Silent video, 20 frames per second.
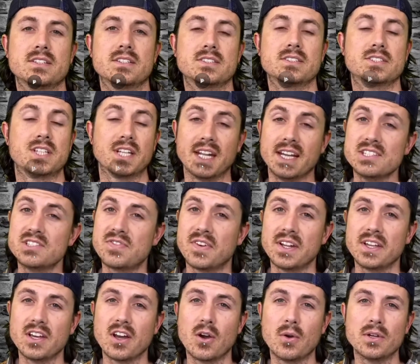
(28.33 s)
Today's
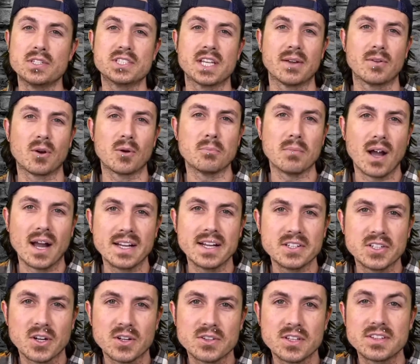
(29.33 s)
video is a
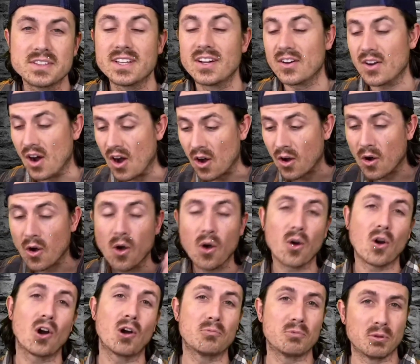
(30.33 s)
reminder that there are
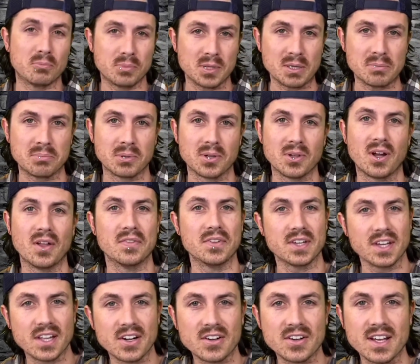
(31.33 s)
horrible people on the
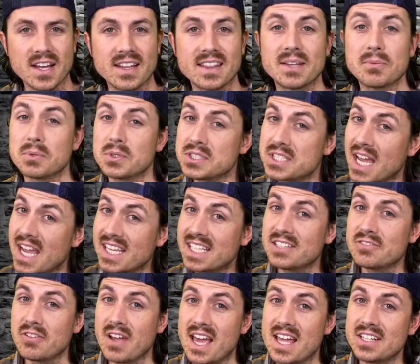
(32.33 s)
internet that will take
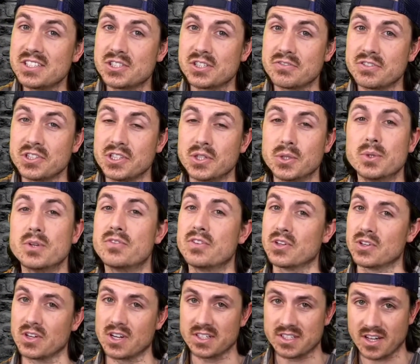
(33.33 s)
advantage of you if you're
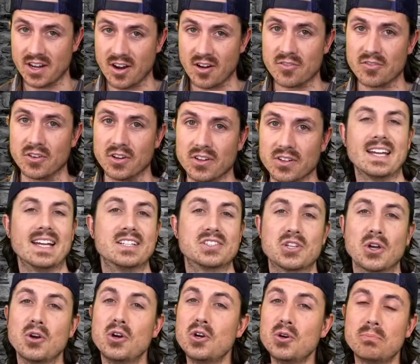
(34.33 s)
not careful. And
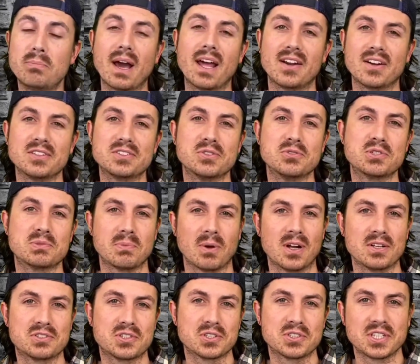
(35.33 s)
so who better to
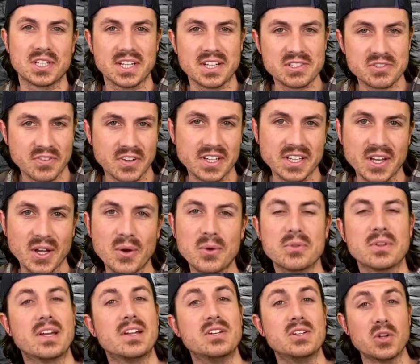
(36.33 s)
sponsor today's video
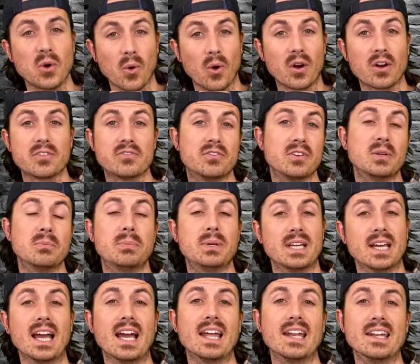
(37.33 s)
than
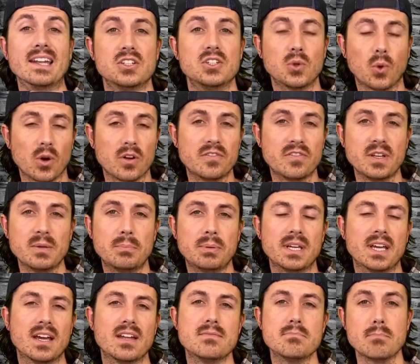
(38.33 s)
NordVPN?
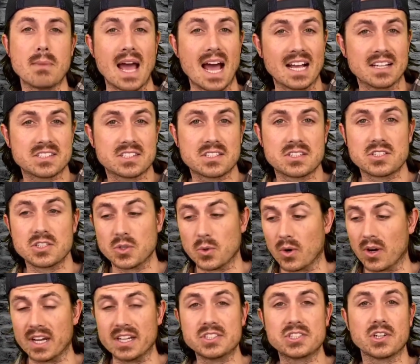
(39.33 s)
NordVPN masks
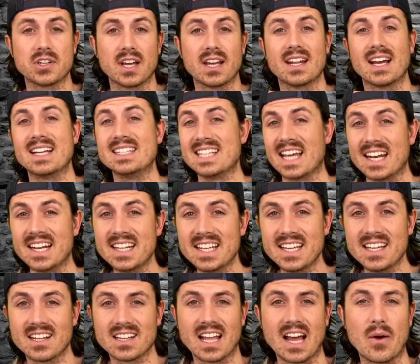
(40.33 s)
your internet identity,
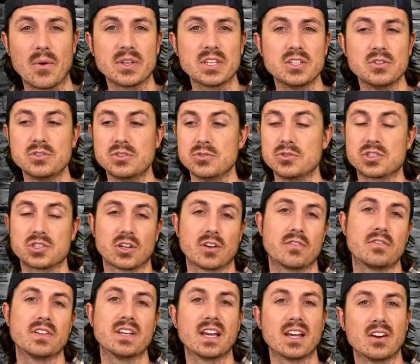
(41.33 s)
allowing you to surf
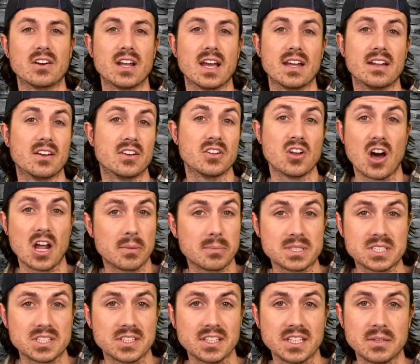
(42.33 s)
the internet
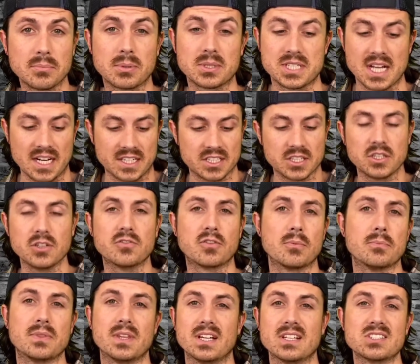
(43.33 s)
anonymously, protecting you
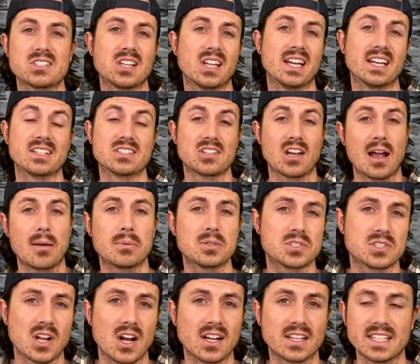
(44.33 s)
from things like
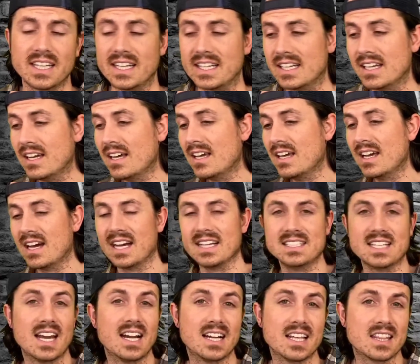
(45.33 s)
cyberstalking,
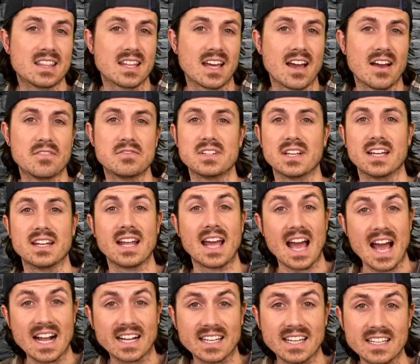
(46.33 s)
identity theft, and
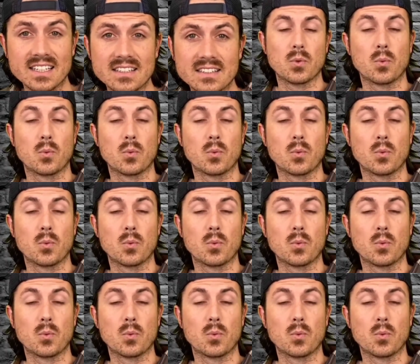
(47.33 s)
hacking.